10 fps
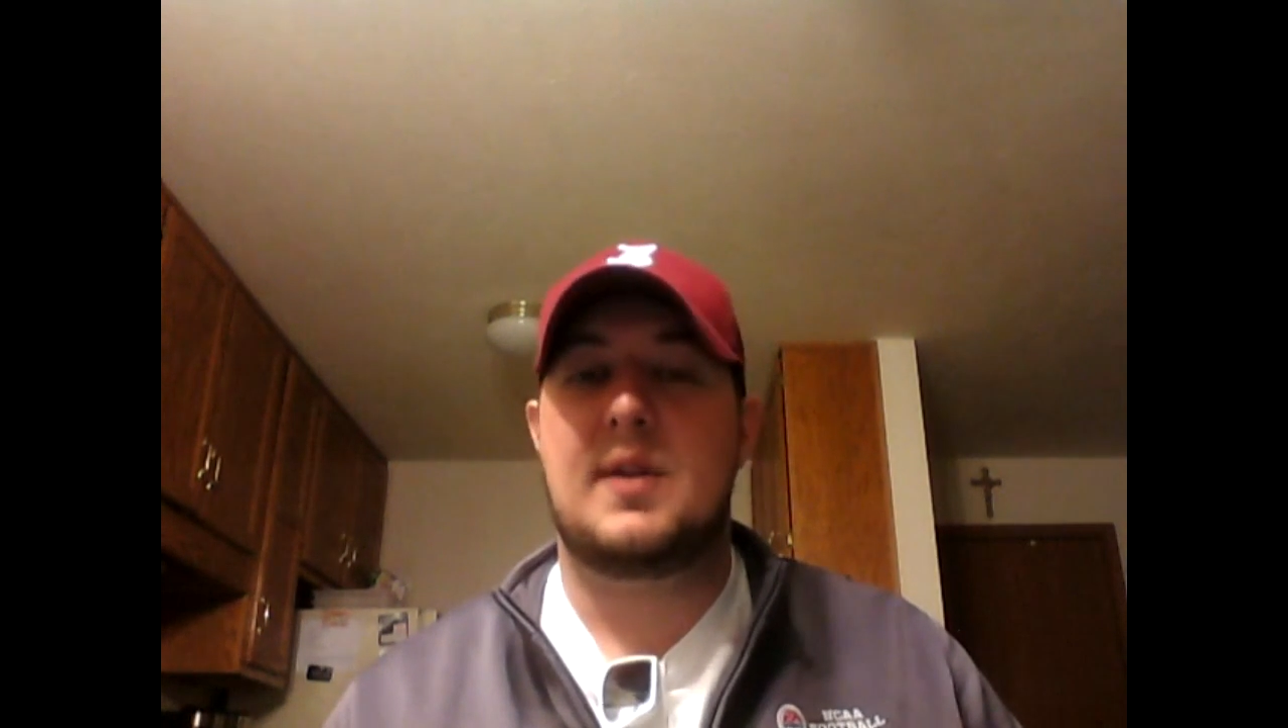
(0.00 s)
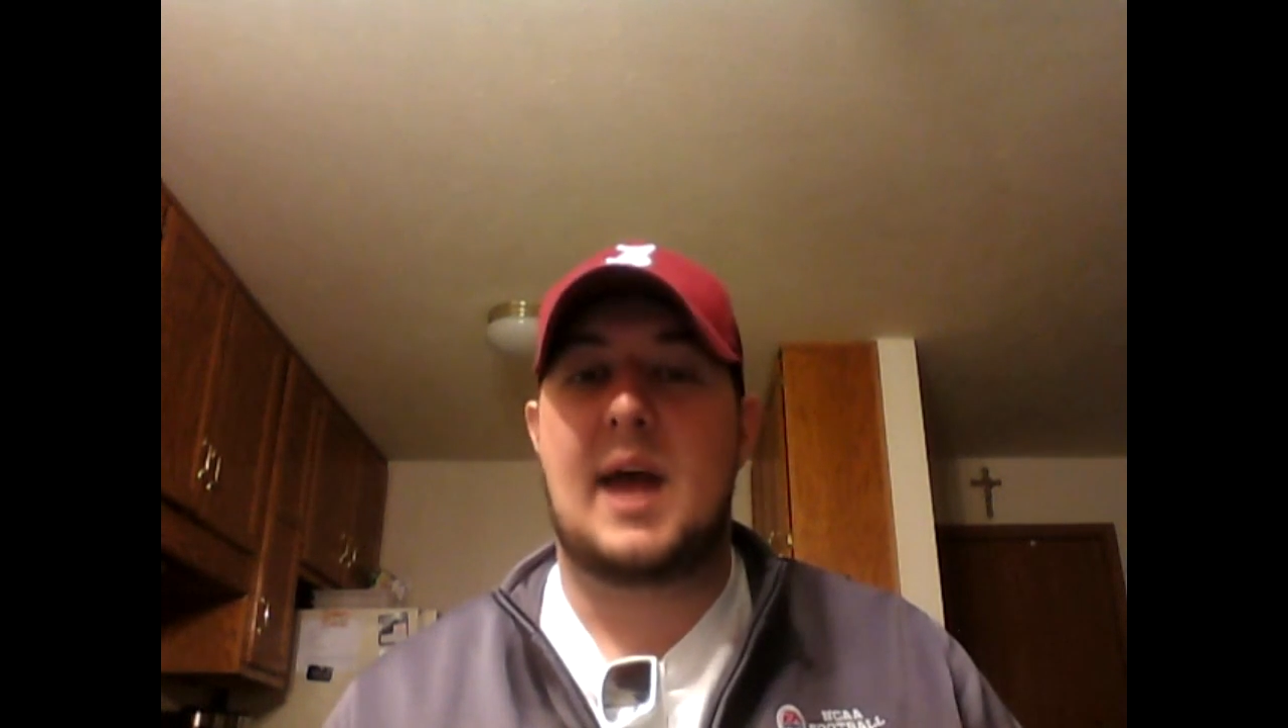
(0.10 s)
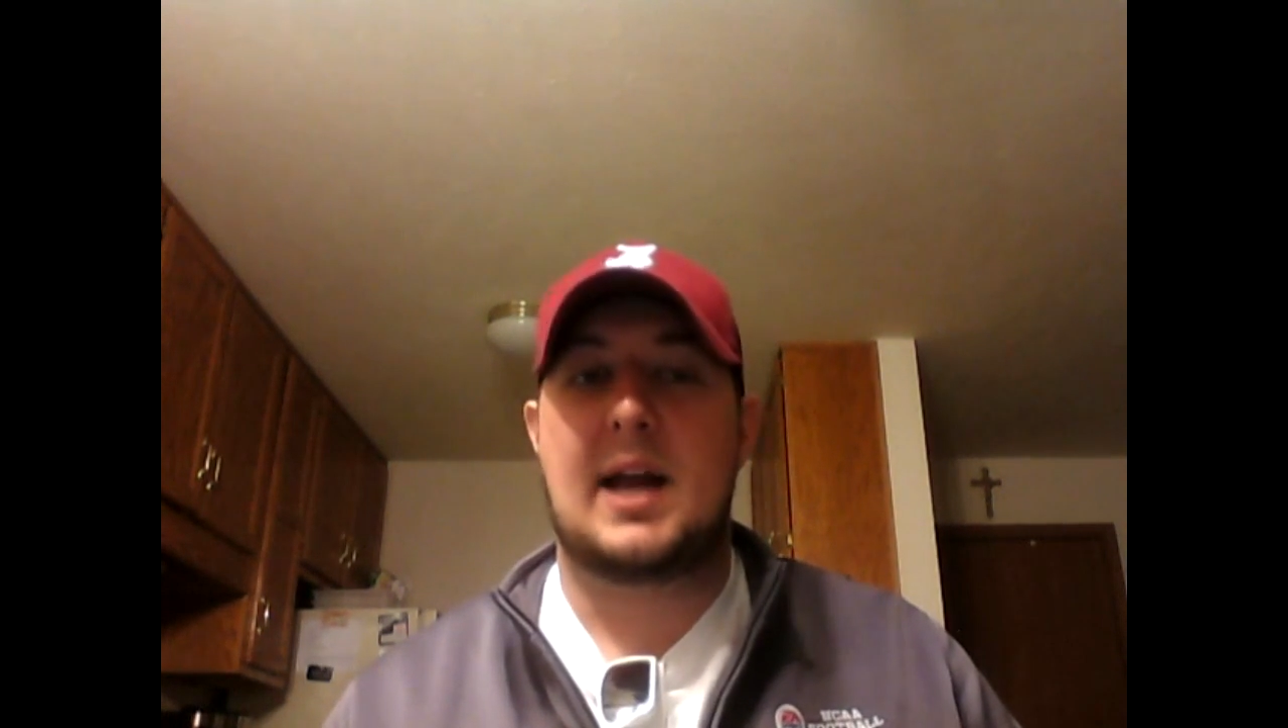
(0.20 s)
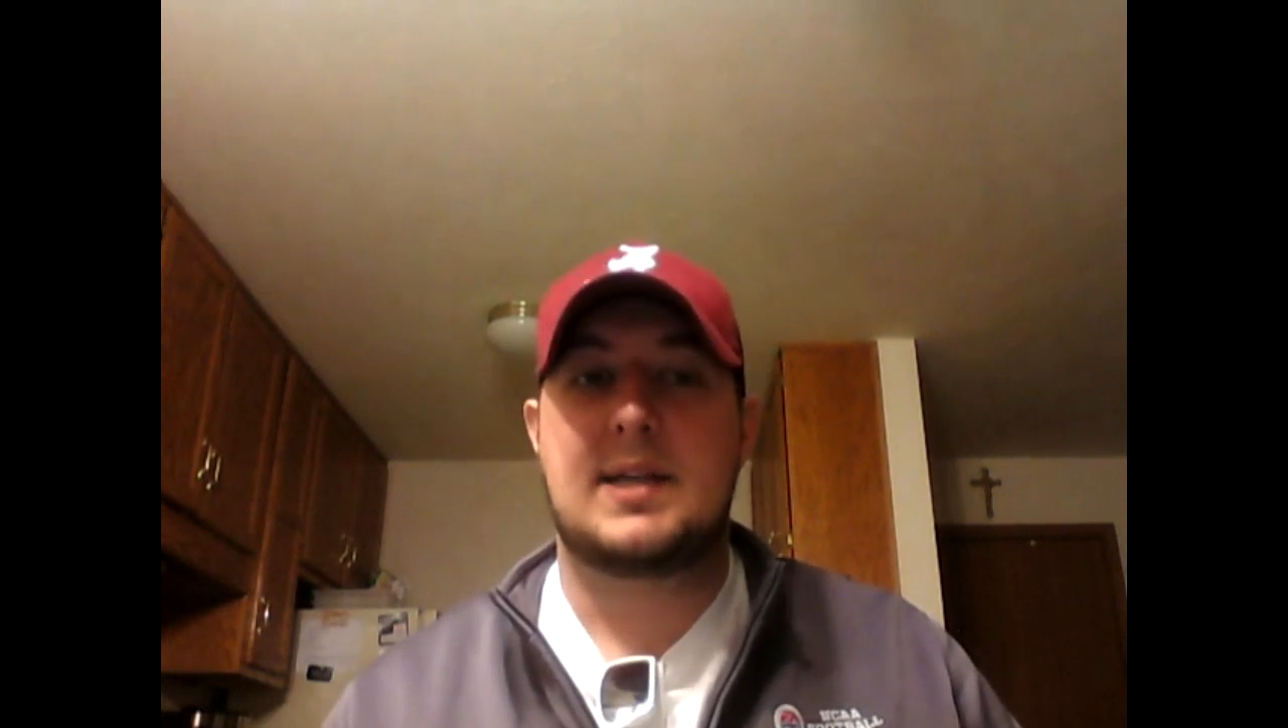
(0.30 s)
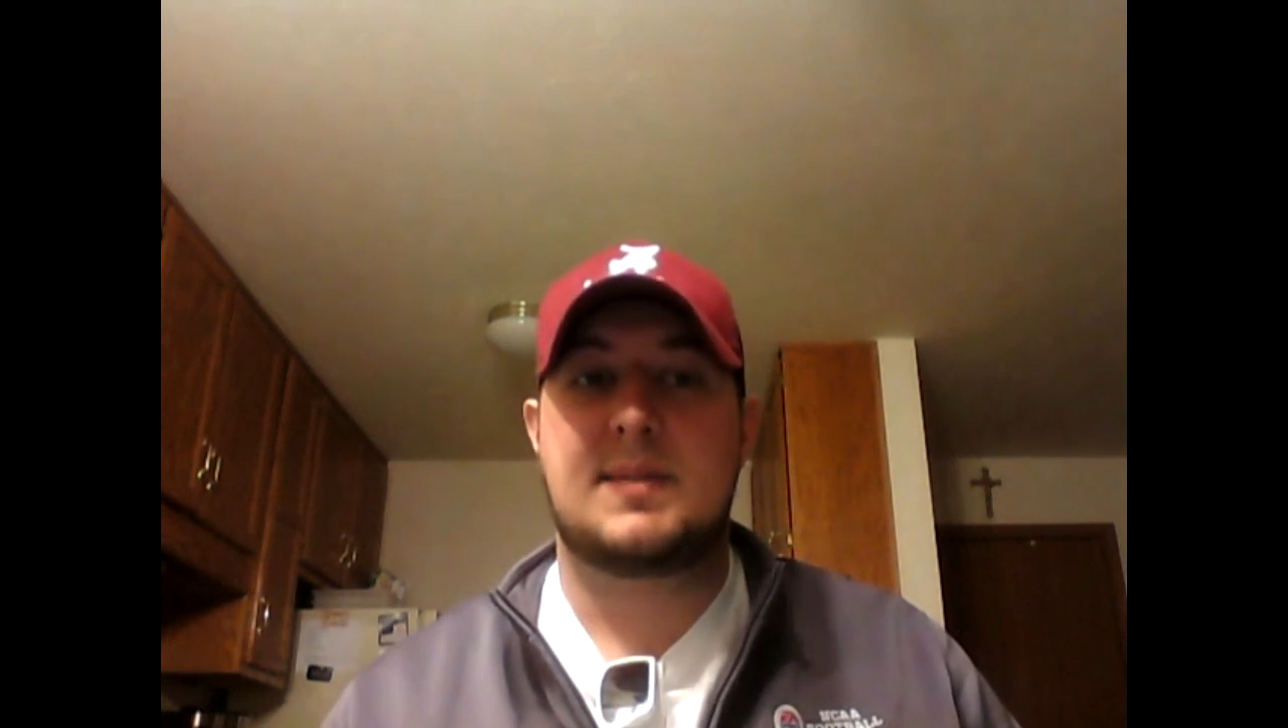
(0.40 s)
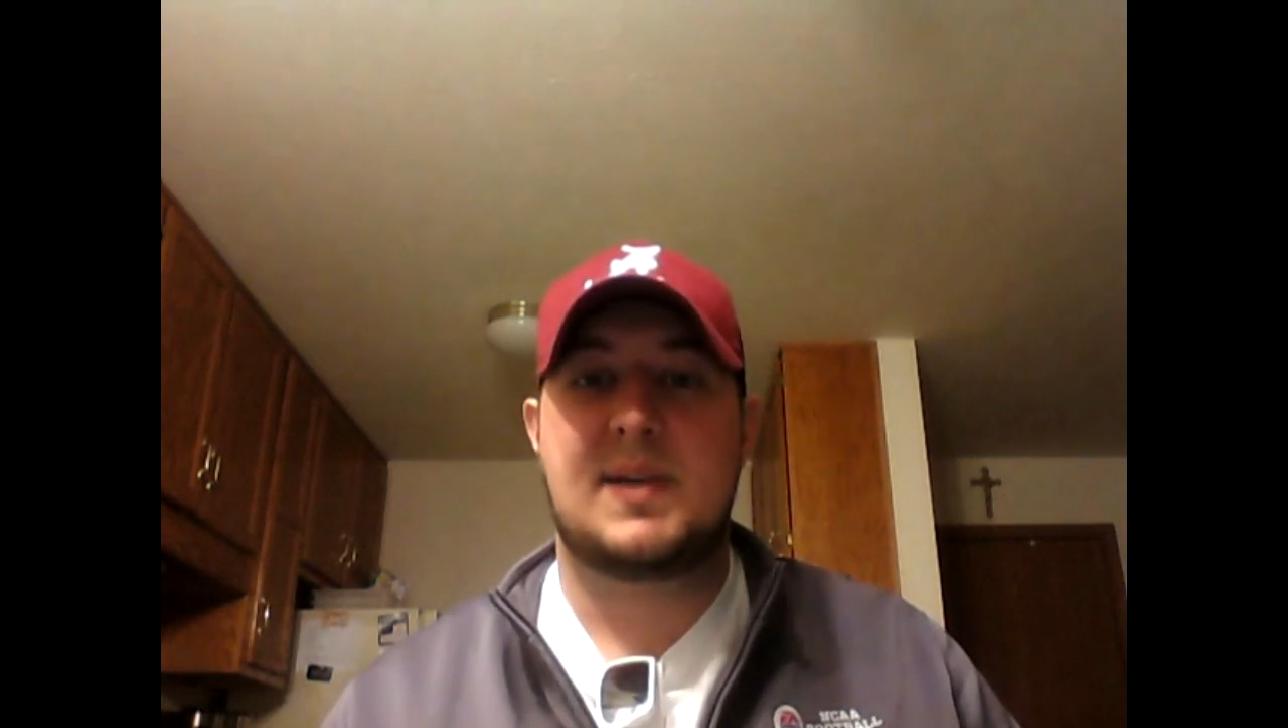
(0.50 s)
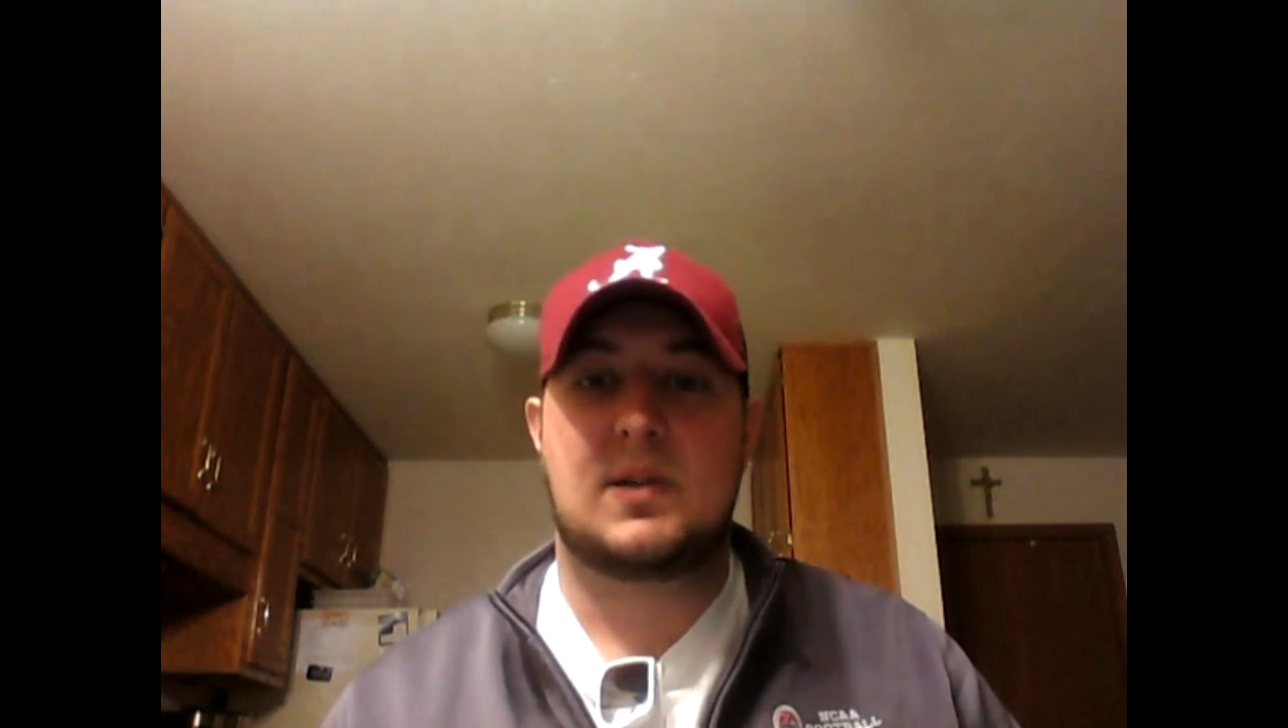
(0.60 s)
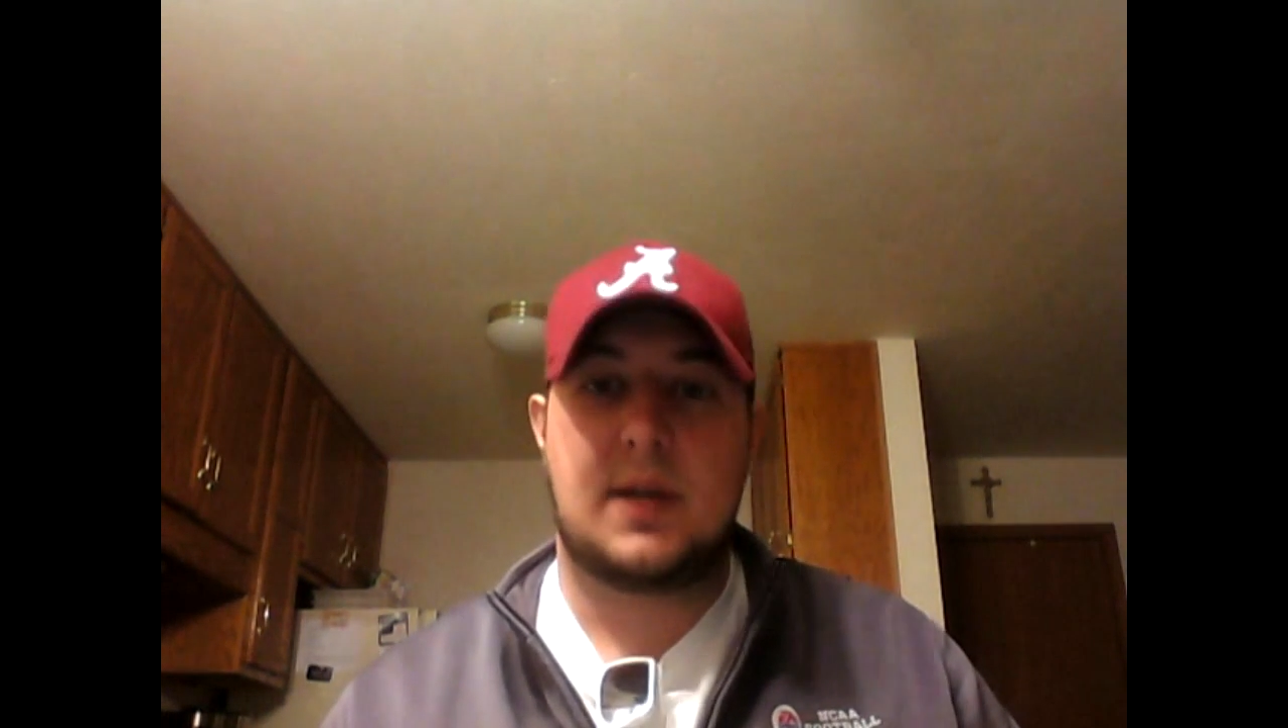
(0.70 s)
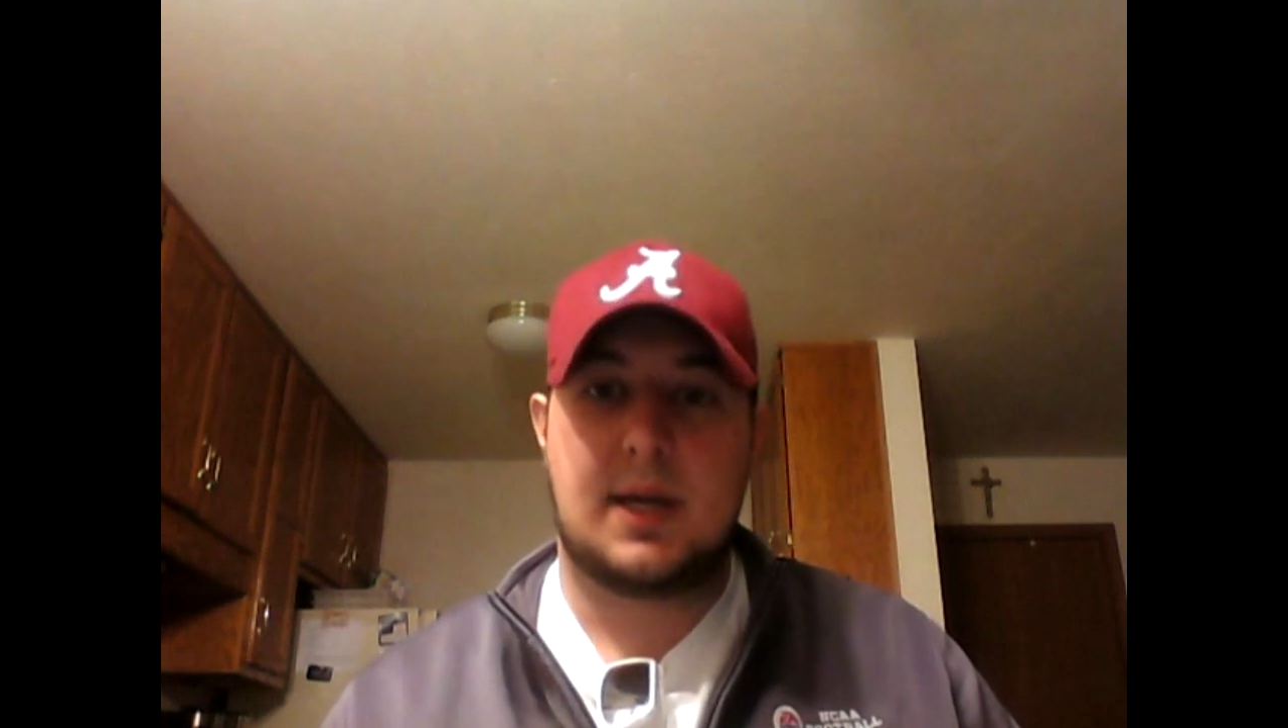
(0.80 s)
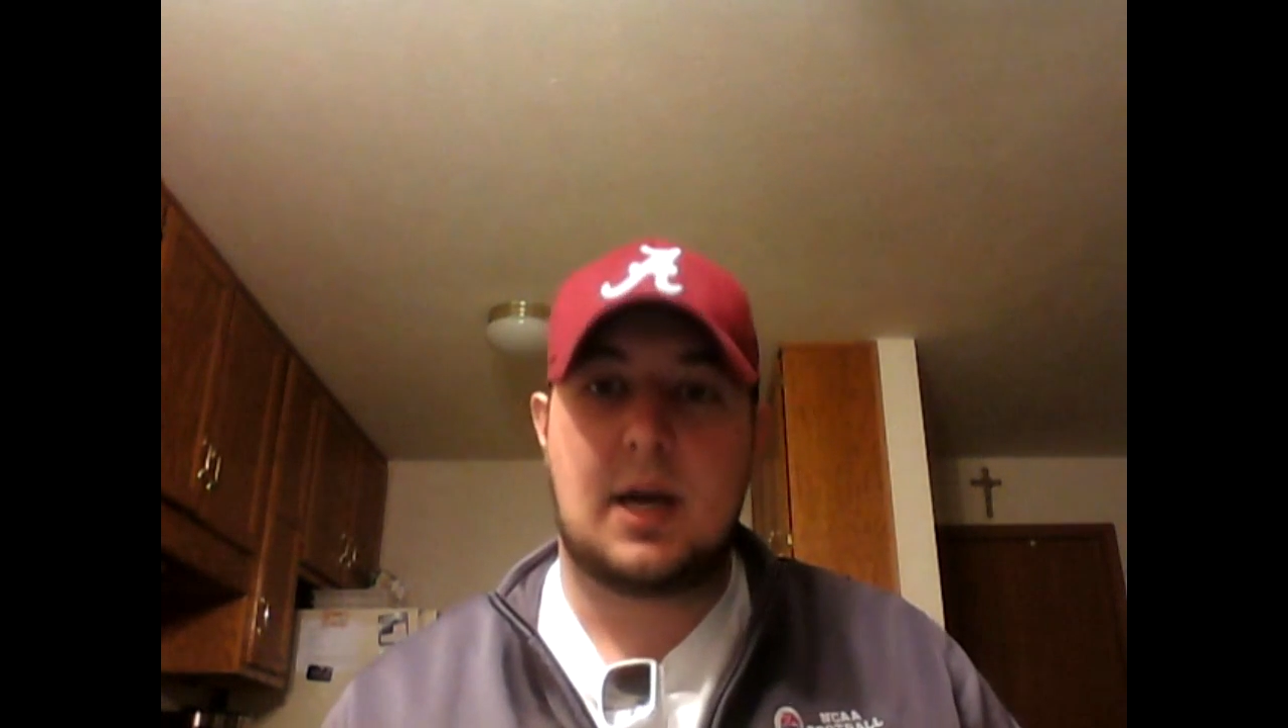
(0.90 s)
that is basically hit